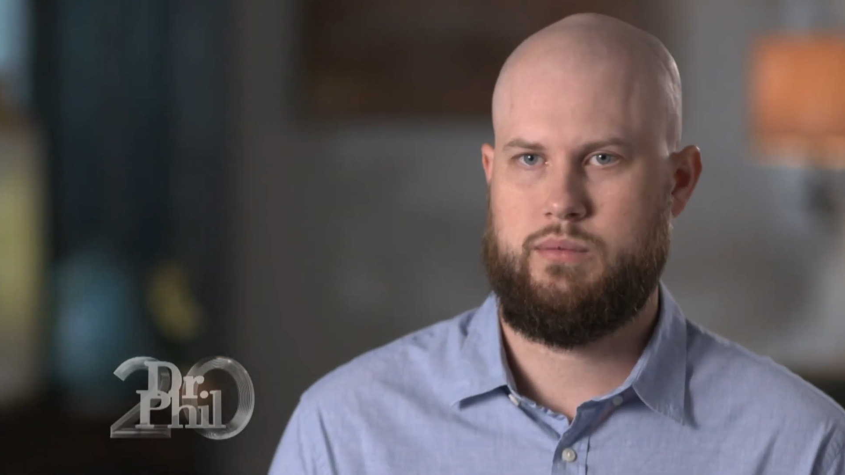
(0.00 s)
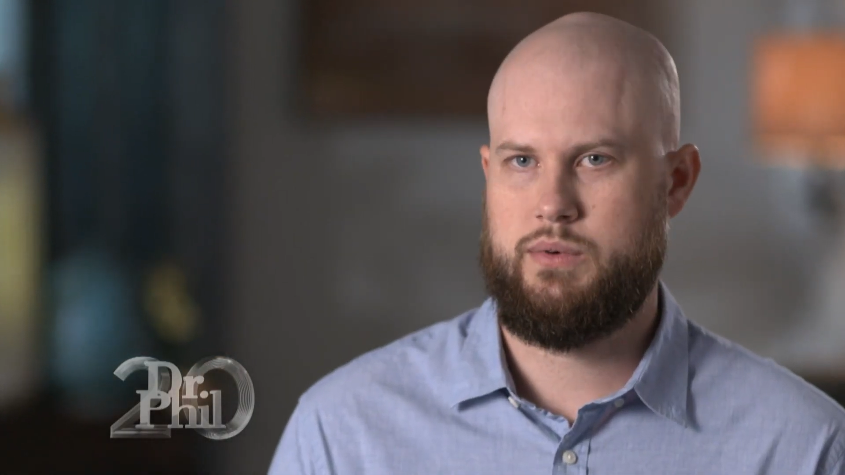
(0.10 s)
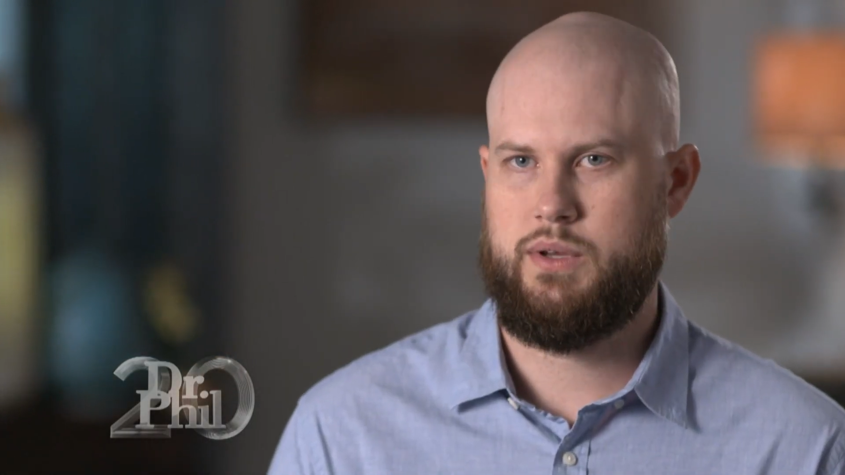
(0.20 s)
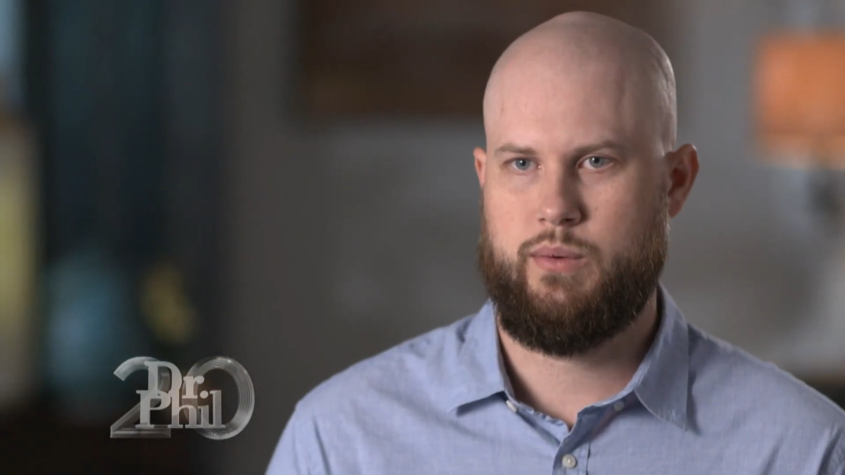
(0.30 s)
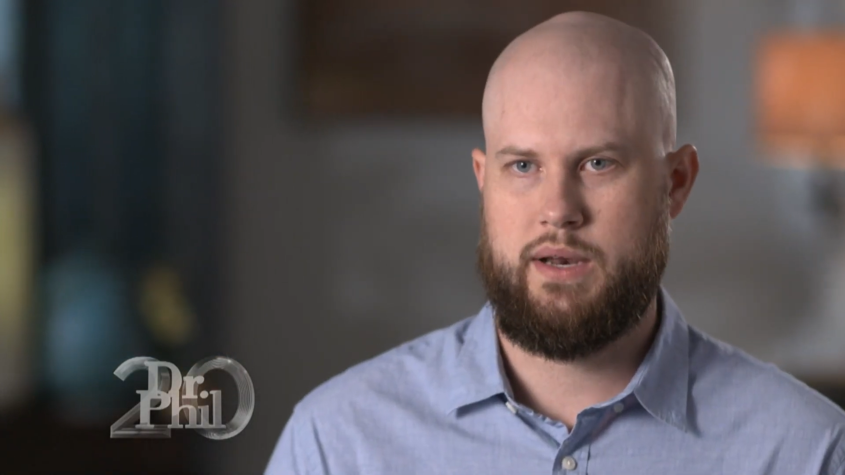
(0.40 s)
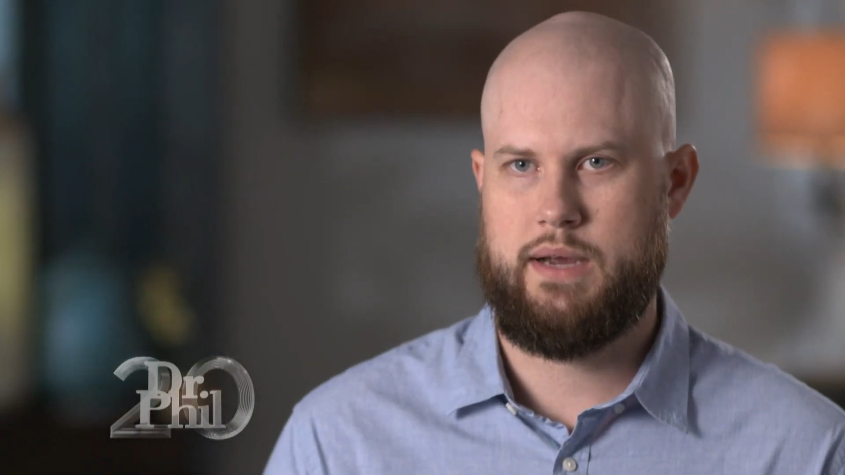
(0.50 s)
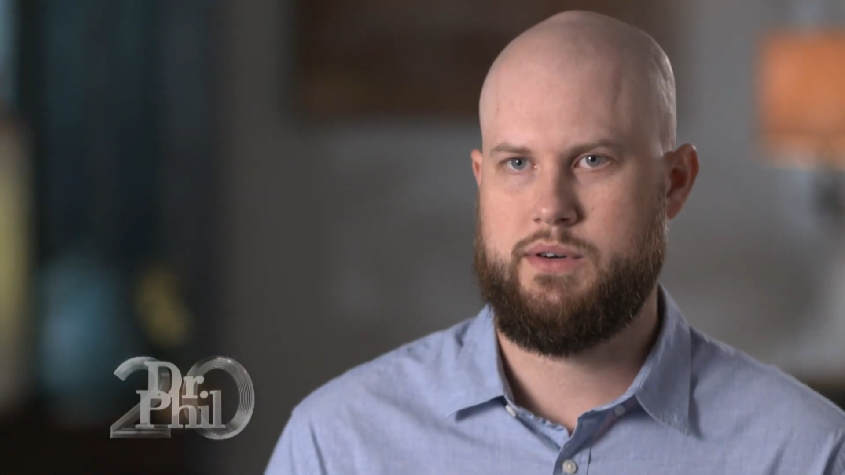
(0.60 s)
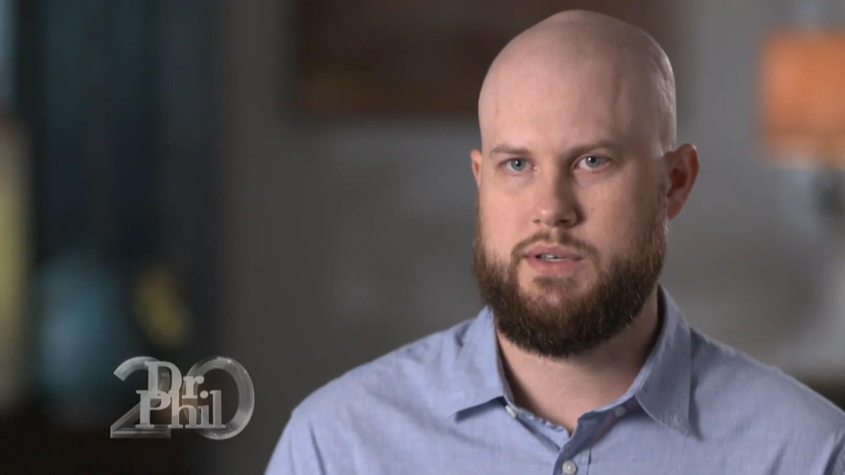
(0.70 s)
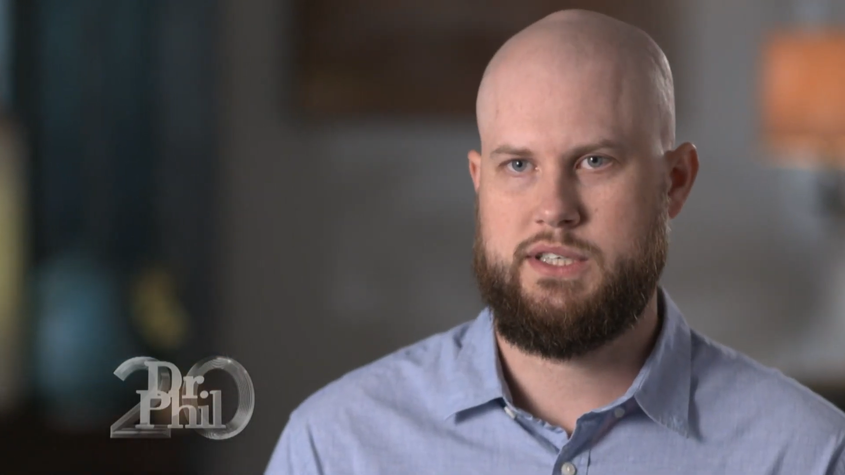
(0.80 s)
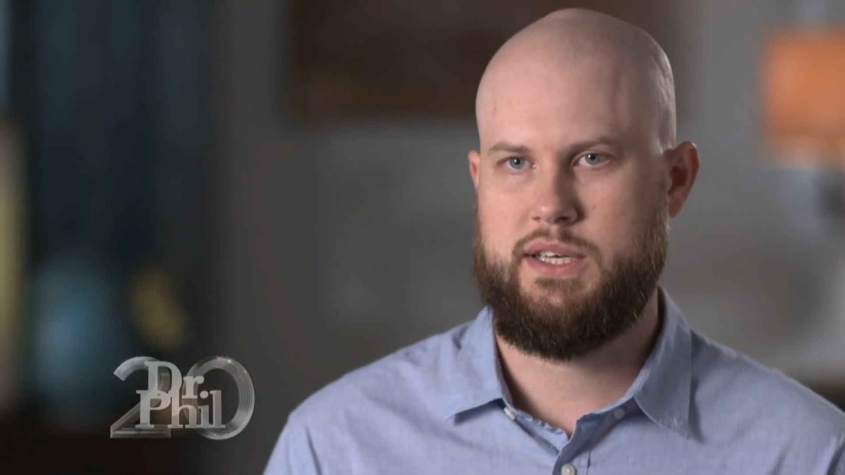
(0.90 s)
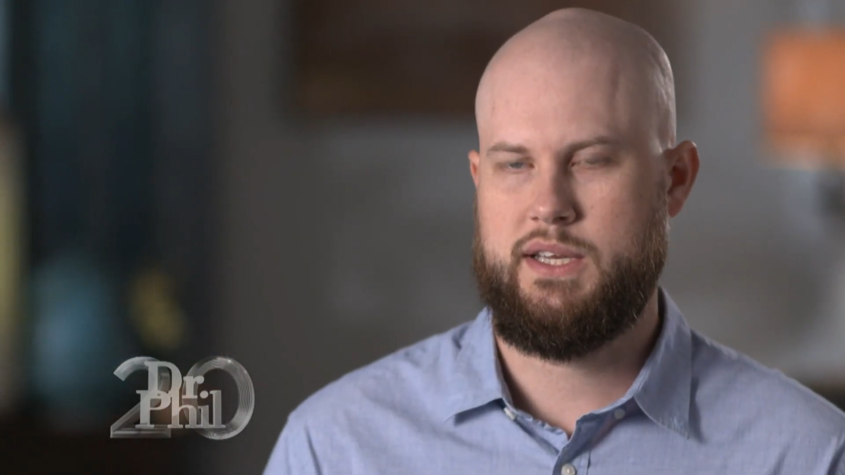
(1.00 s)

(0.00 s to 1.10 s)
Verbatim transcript: really whatever she